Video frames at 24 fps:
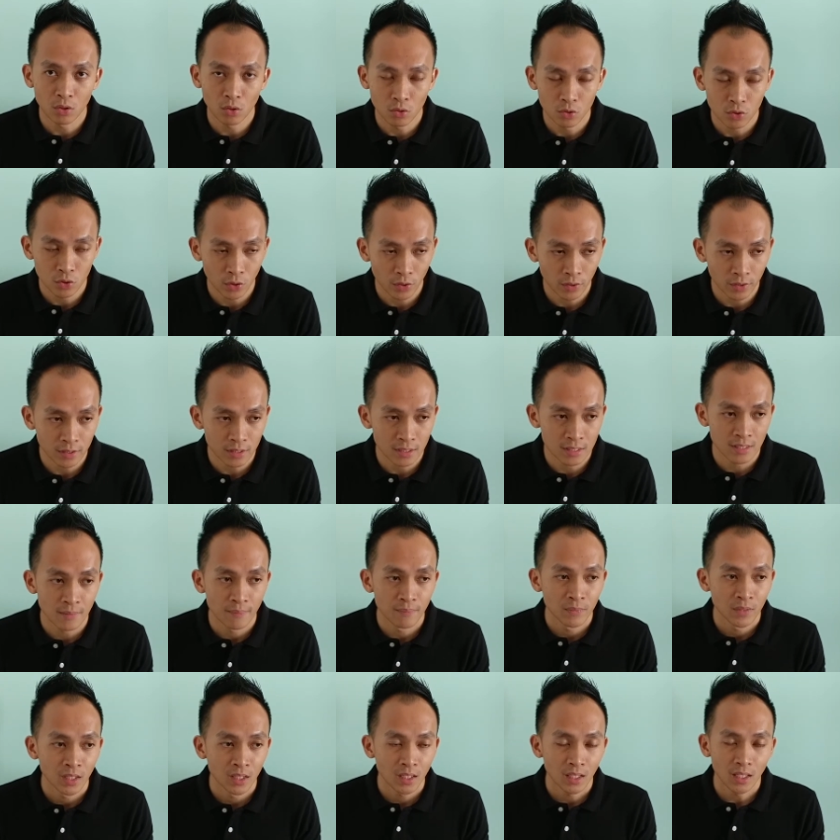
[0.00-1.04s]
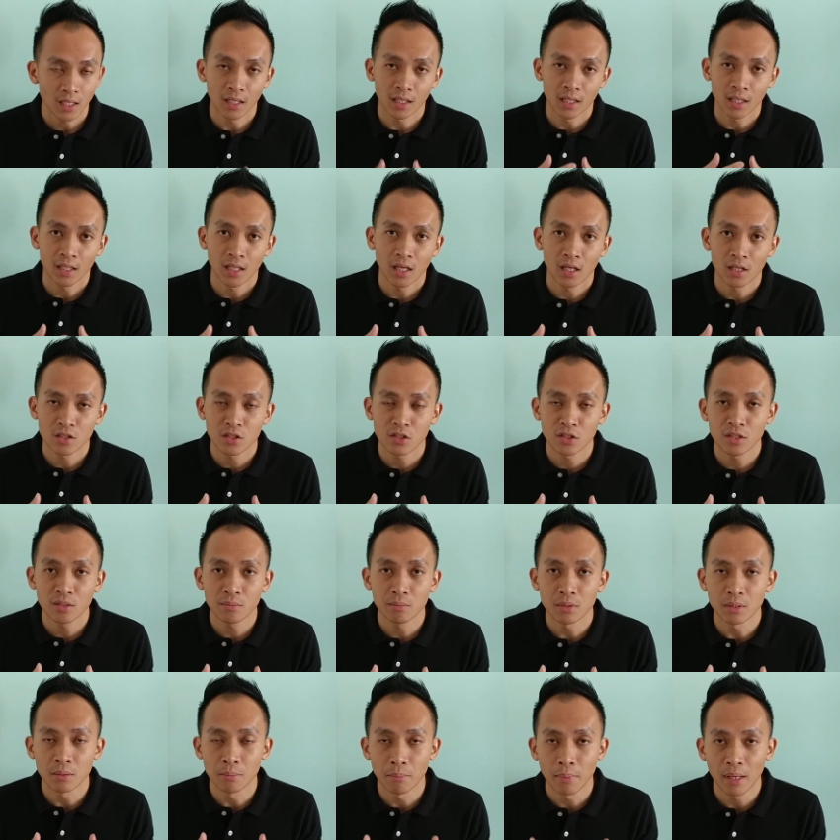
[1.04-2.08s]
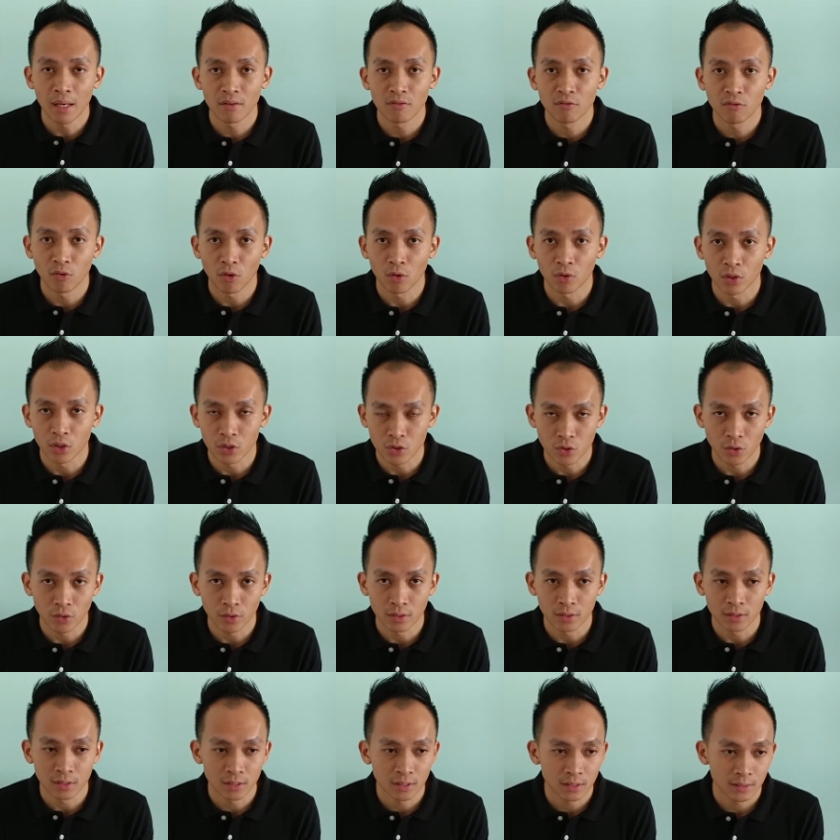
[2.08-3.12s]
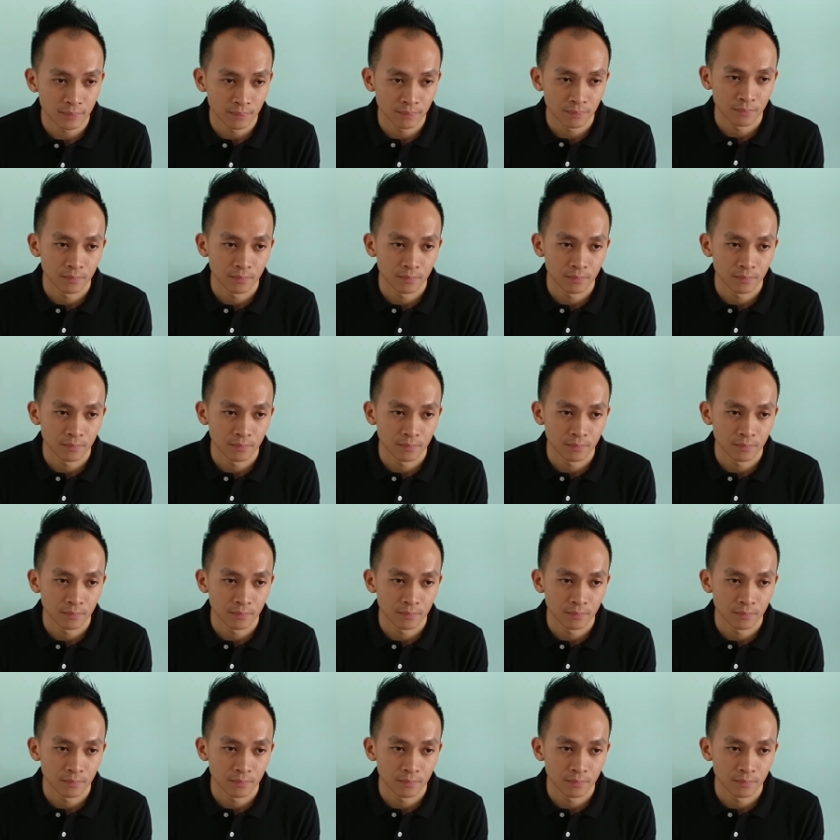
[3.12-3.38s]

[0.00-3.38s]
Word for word: your joints, it can actually be bad for the joints.